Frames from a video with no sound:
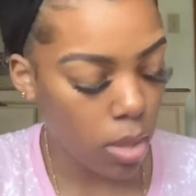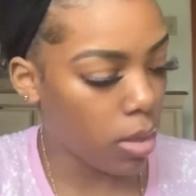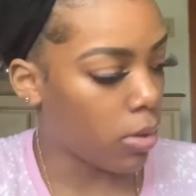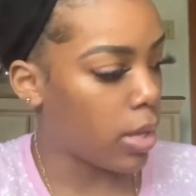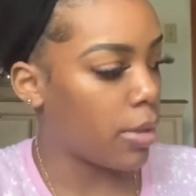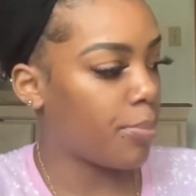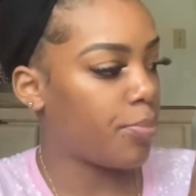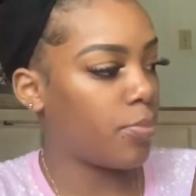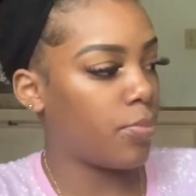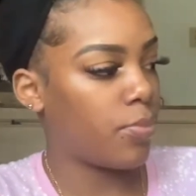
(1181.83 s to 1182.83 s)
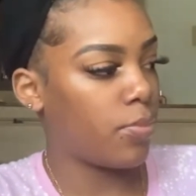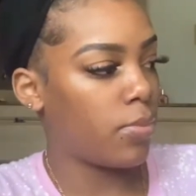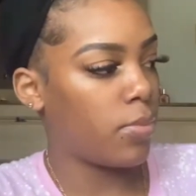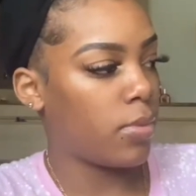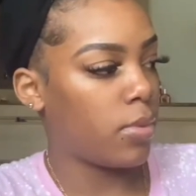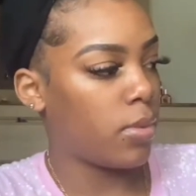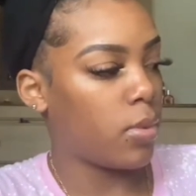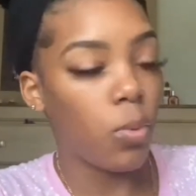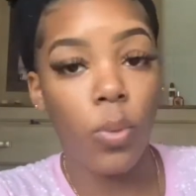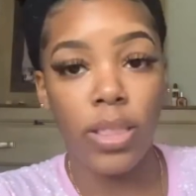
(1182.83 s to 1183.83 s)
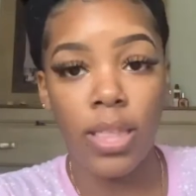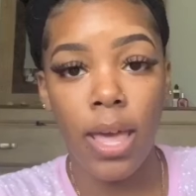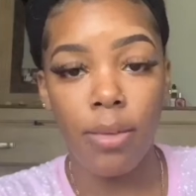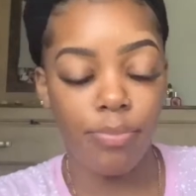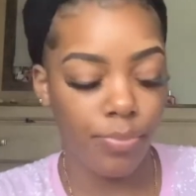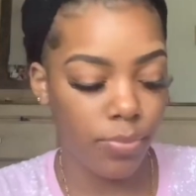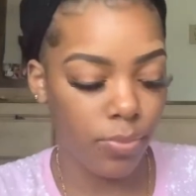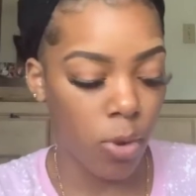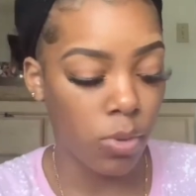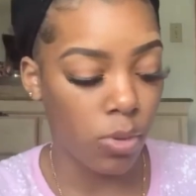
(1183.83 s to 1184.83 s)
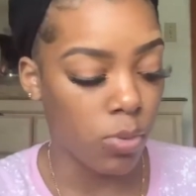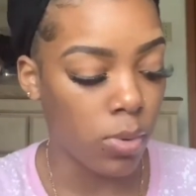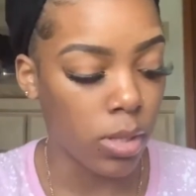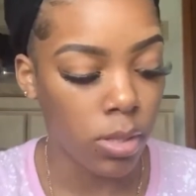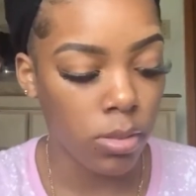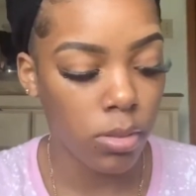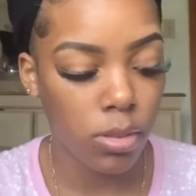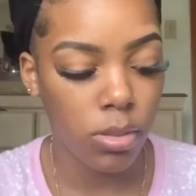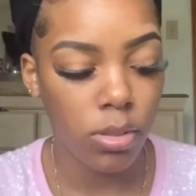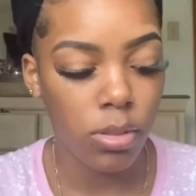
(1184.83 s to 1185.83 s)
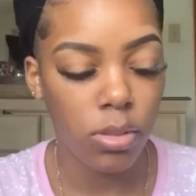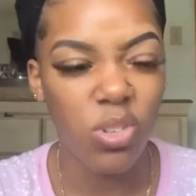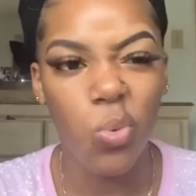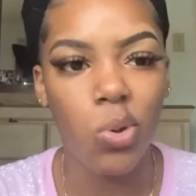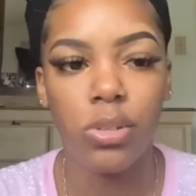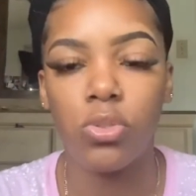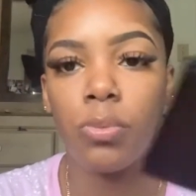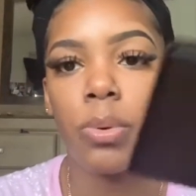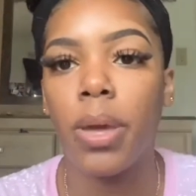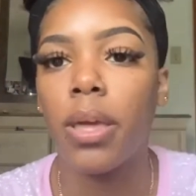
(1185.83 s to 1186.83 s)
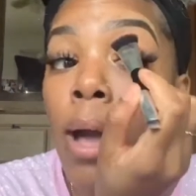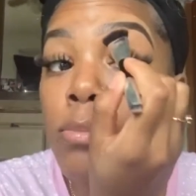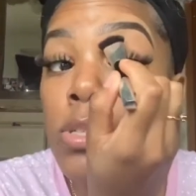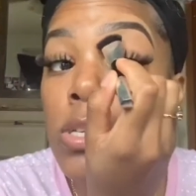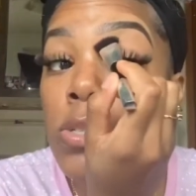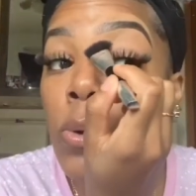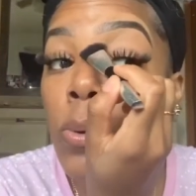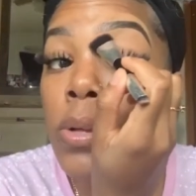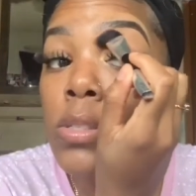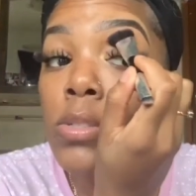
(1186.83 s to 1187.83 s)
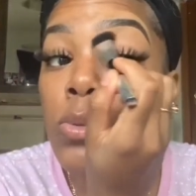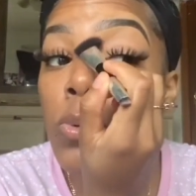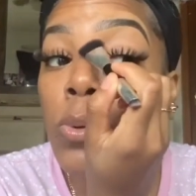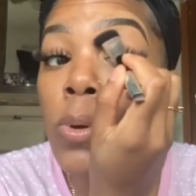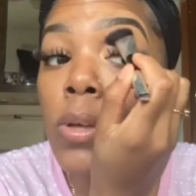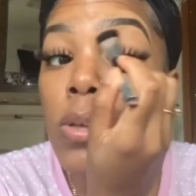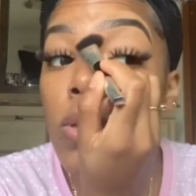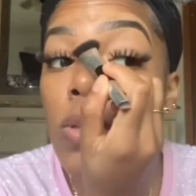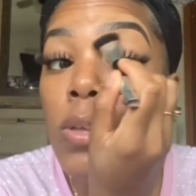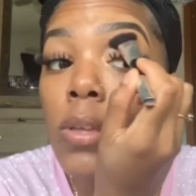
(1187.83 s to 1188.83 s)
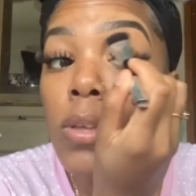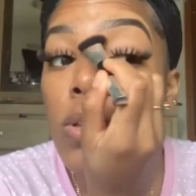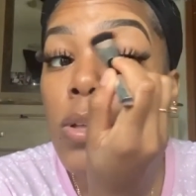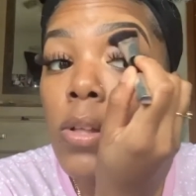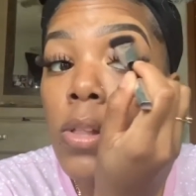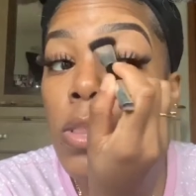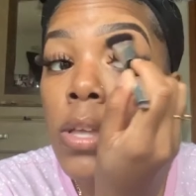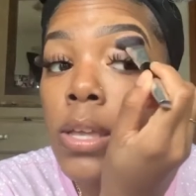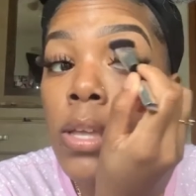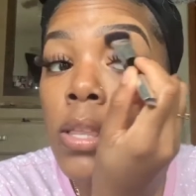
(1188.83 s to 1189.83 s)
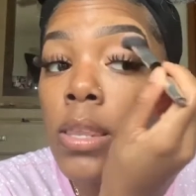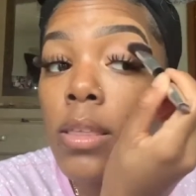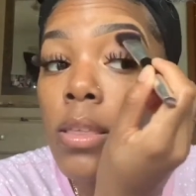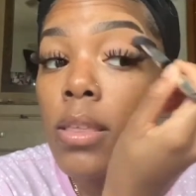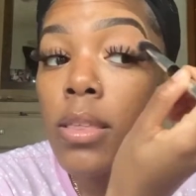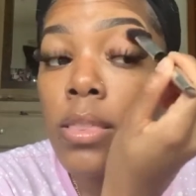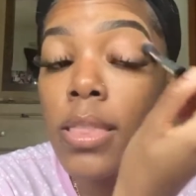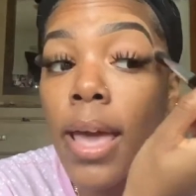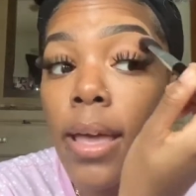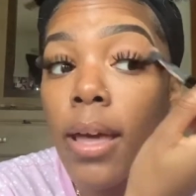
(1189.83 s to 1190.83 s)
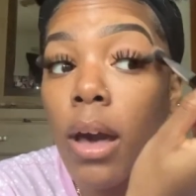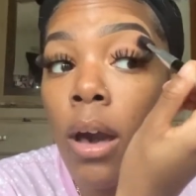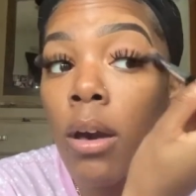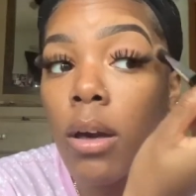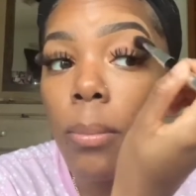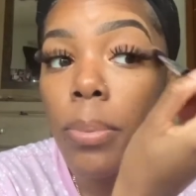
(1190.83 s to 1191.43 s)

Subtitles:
oh yeah, wet that. I want to do one little, don't want it super wet. I'm just going to clean that up.